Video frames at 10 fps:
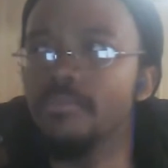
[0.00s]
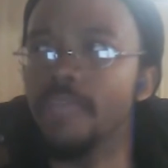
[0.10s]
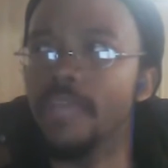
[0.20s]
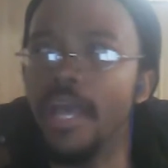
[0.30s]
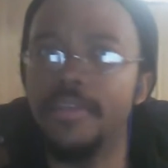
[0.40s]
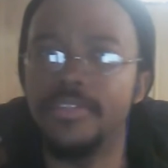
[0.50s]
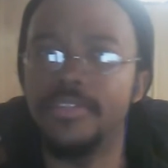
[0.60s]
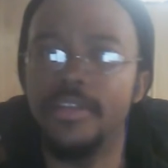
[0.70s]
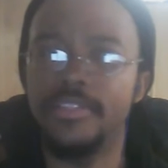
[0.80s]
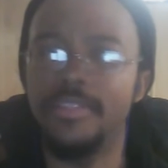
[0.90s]
kind of
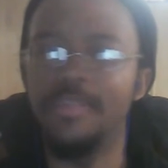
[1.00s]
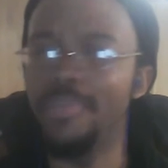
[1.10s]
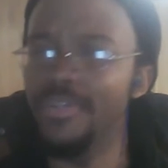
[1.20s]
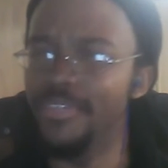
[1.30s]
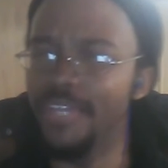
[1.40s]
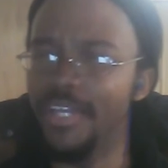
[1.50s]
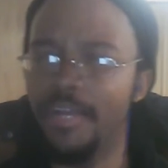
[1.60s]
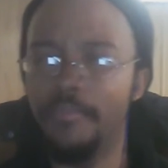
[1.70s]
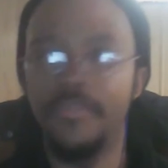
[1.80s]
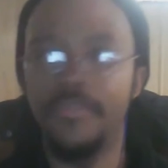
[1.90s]
starts to build up.
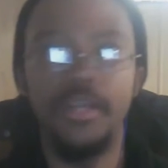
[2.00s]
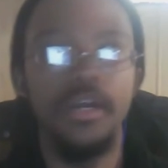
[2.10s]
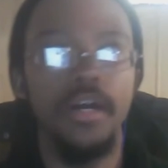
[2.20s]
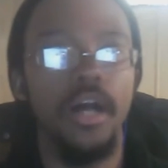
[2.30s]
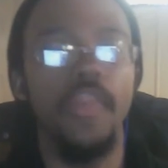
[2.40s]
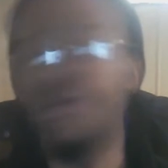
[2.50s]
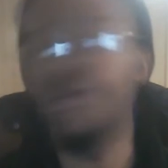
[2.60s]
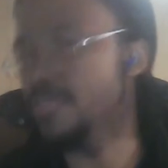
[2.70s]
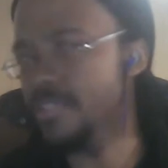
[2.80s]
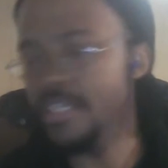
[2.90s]
Although it's
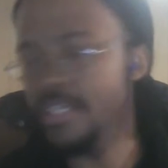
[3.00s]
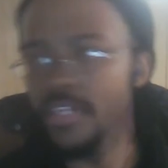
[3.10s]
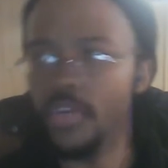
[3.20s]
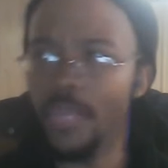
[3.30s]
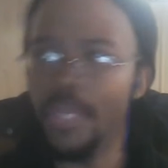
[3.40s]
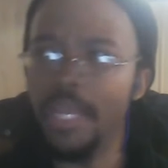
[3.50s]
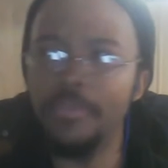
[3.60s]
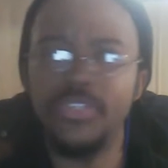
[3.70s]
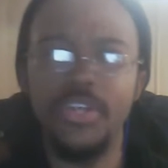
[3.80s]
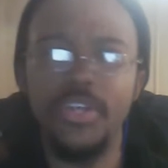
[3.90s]
still a great
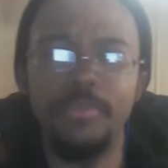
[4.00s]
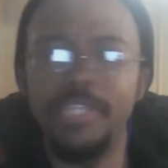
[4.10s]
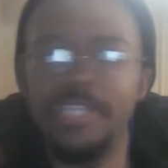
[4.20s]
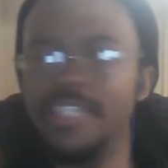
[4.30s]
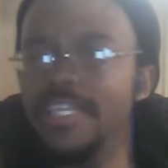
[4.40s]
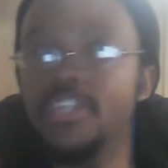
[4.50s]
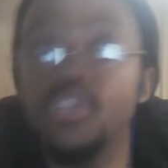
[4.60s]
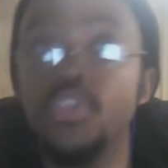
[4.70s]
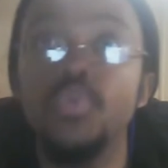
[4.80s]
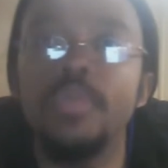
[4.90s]
episode, but let's get into the